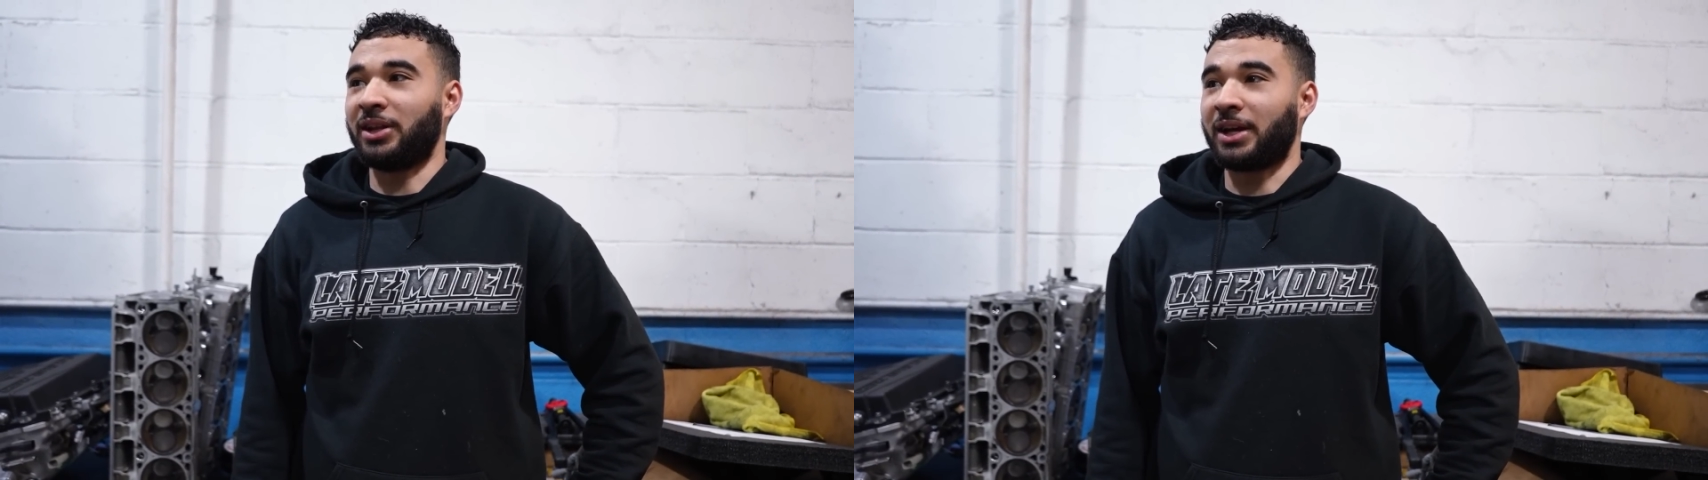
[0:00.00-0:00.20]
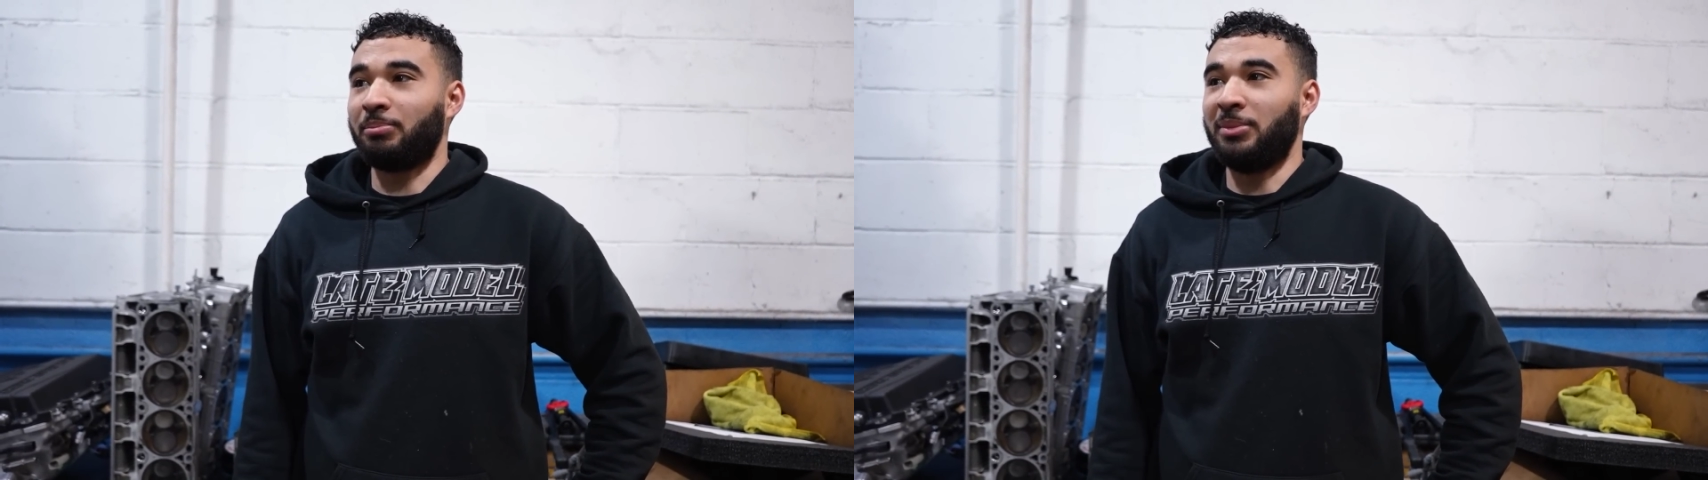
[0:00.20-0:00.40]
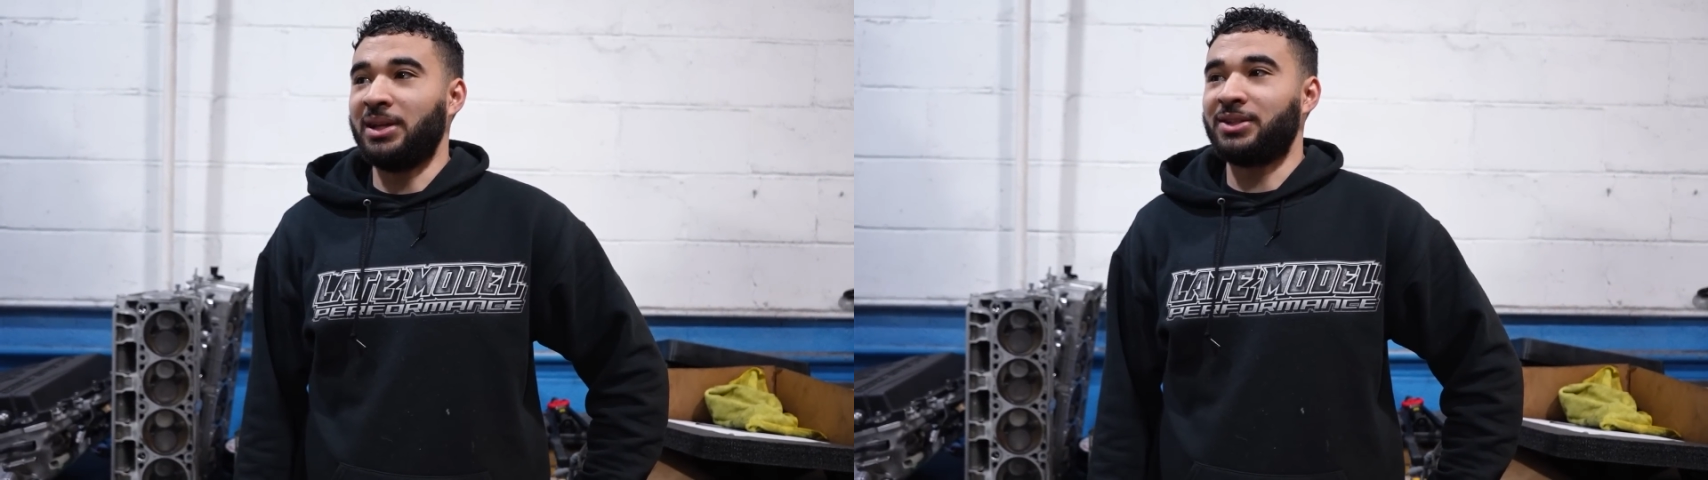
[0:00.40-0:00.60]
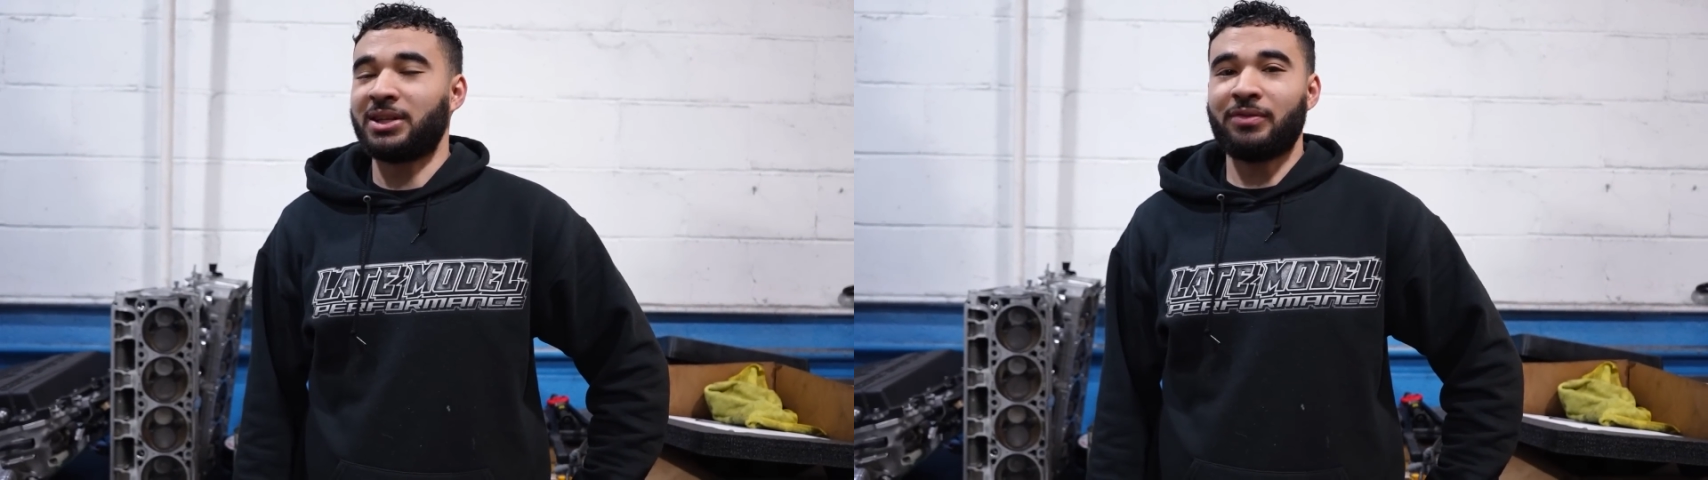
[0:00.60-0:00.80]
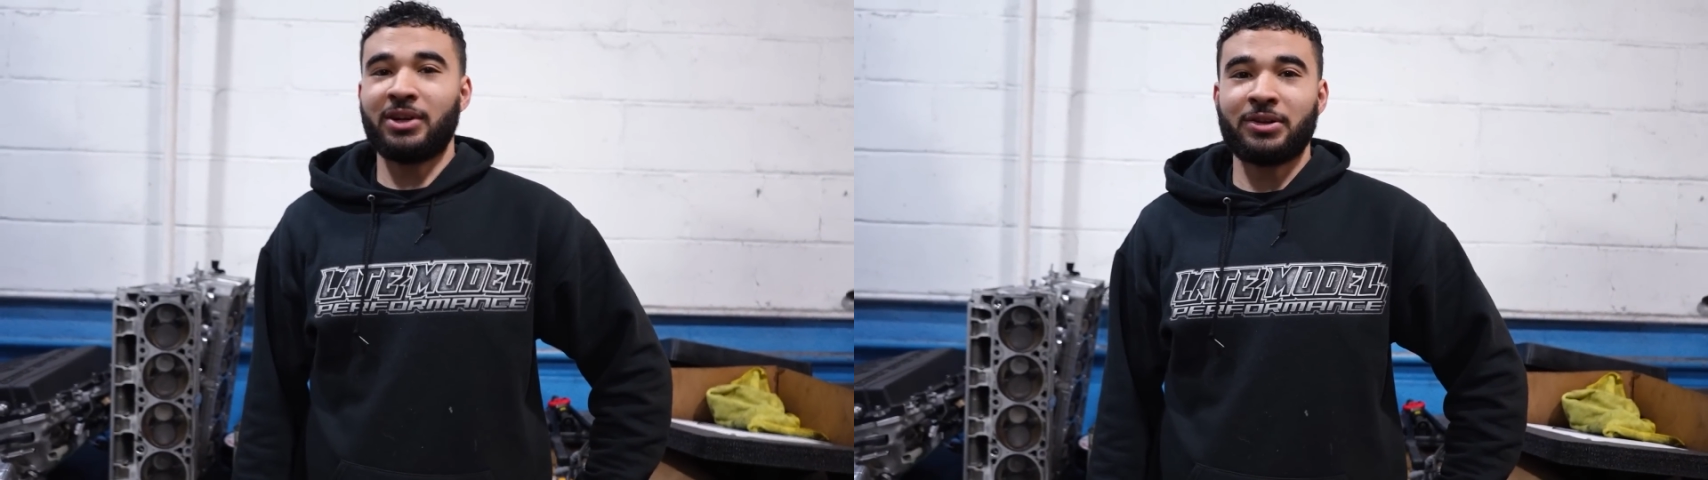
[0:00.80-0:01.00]
like mid
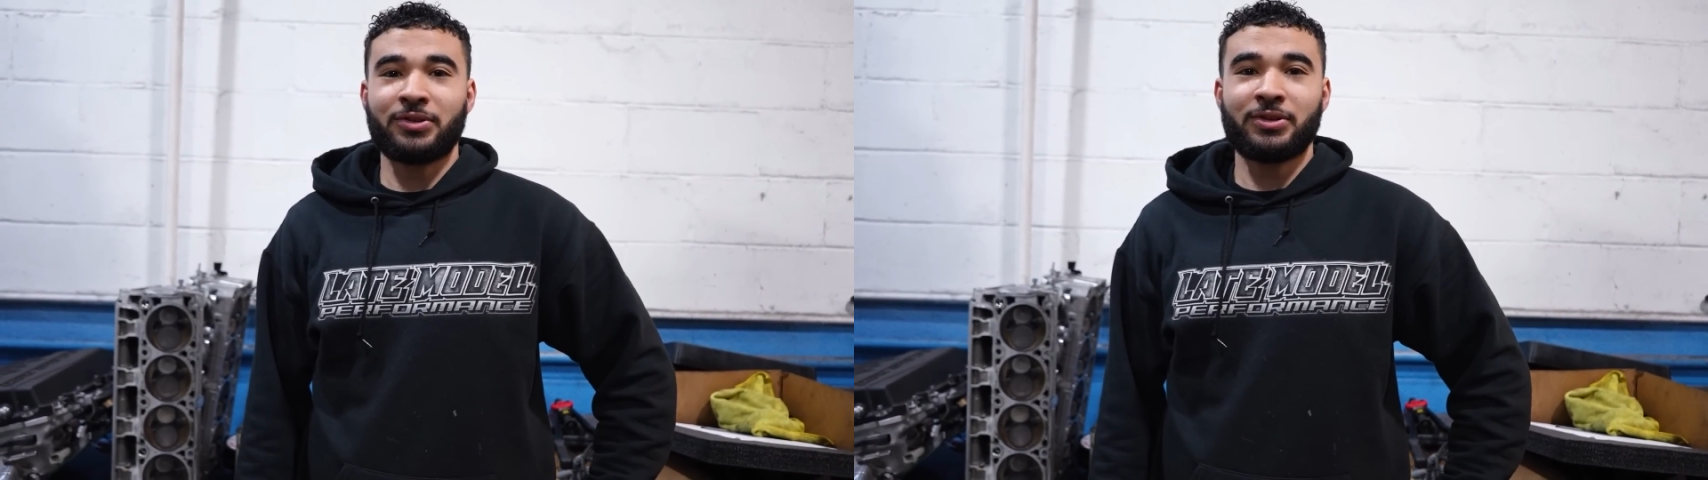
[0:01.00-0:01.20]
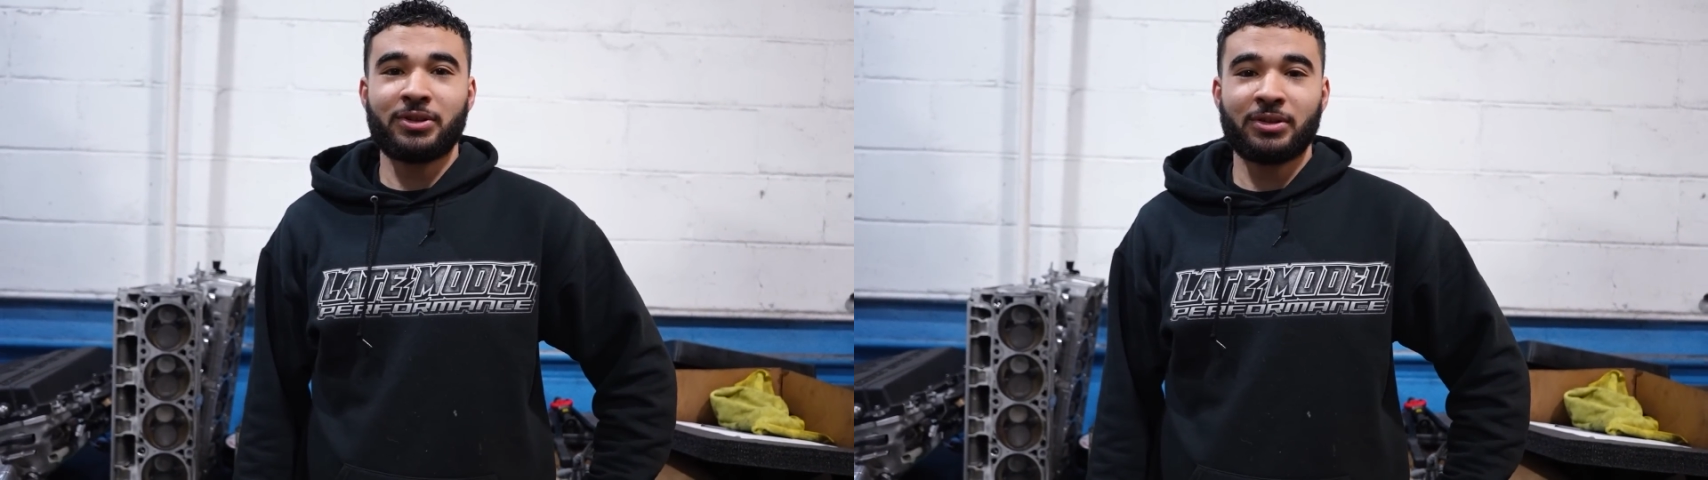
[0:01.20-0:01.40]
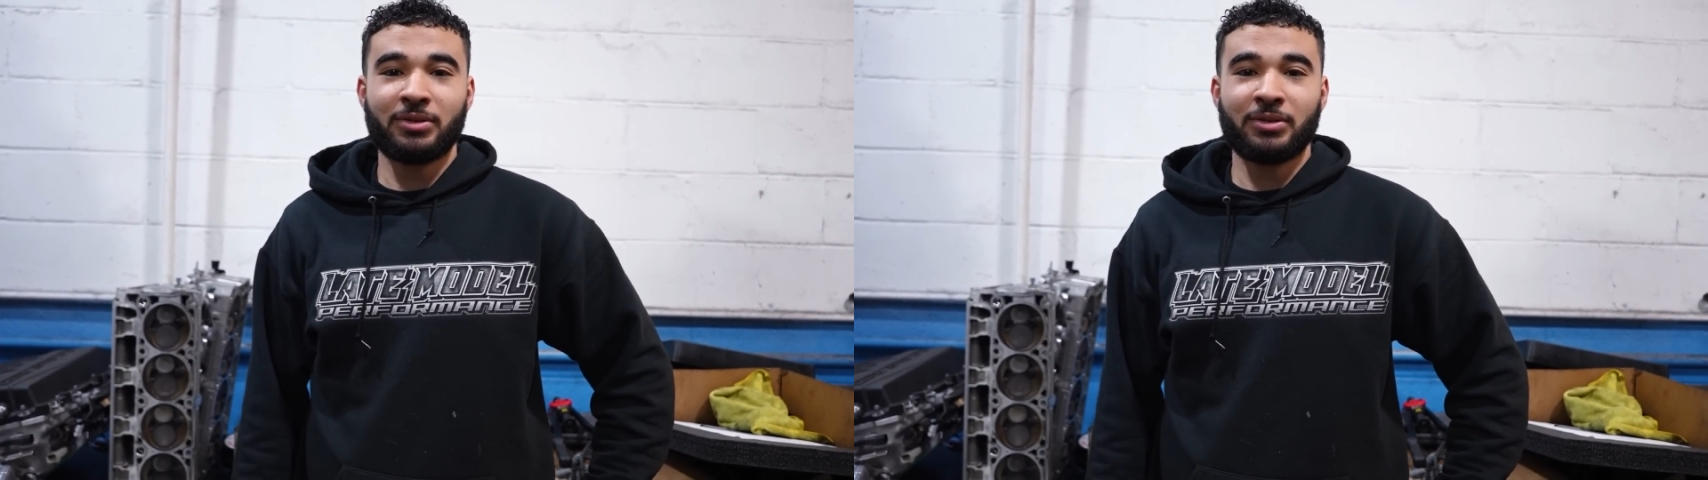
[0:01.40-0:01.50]
700s,